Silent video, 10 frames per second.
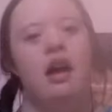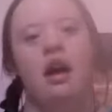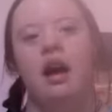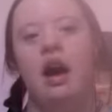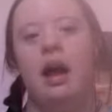
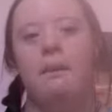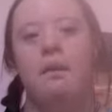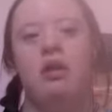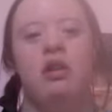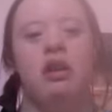I
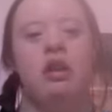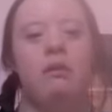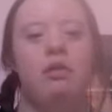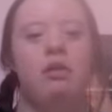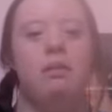am just
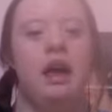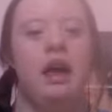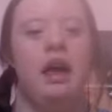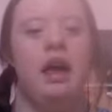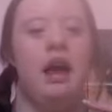going to
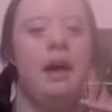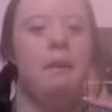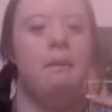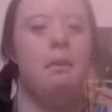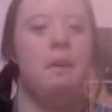be
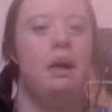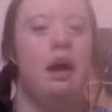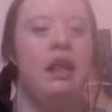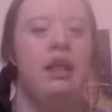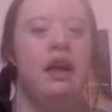
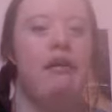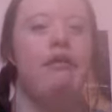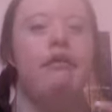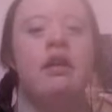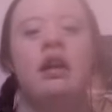myself.
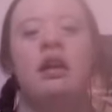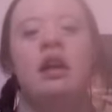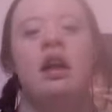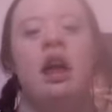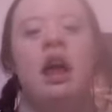
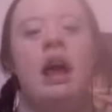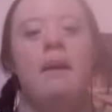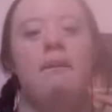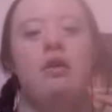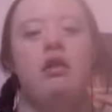
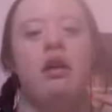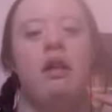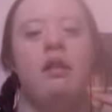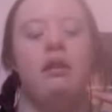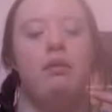I'm just
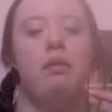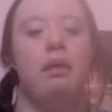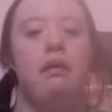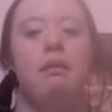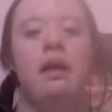going to
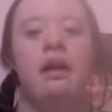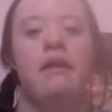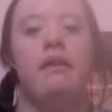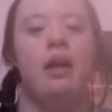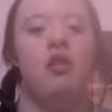remove
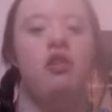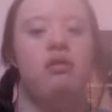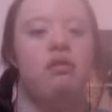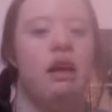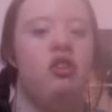myself from that
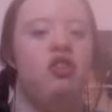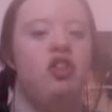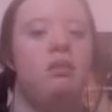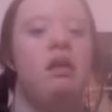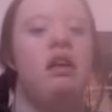
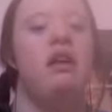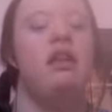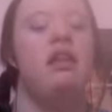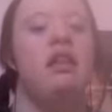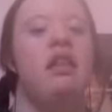situation
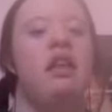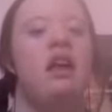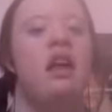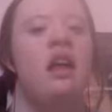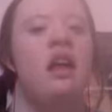because
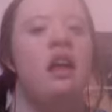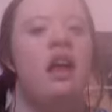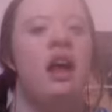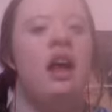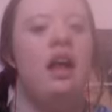
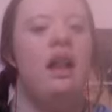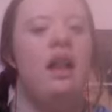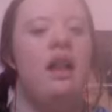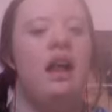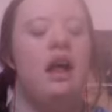
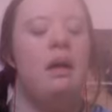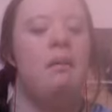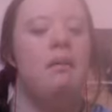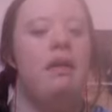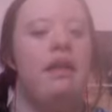
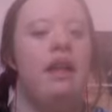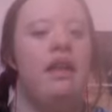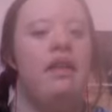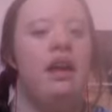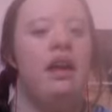
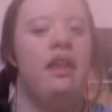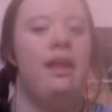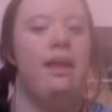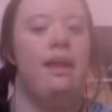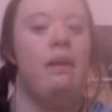I think
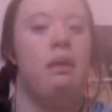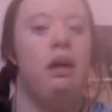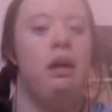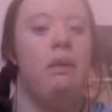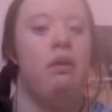that
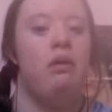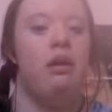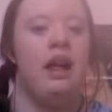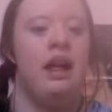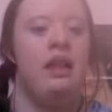we come
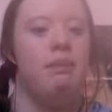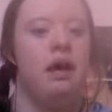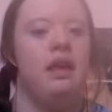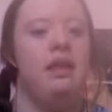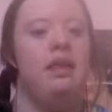across as
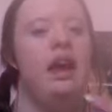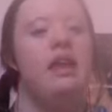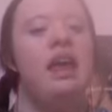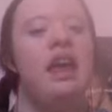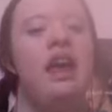being
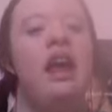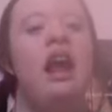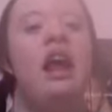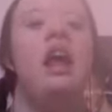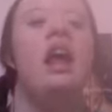needy,
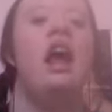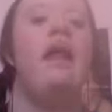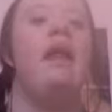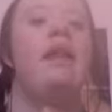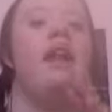
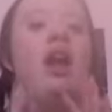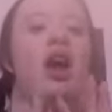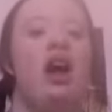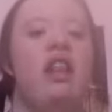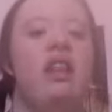and that's the
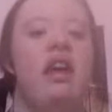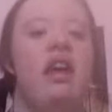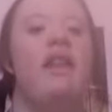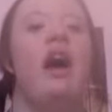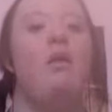last
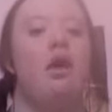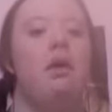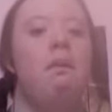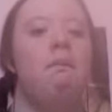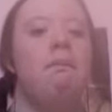thing that I want.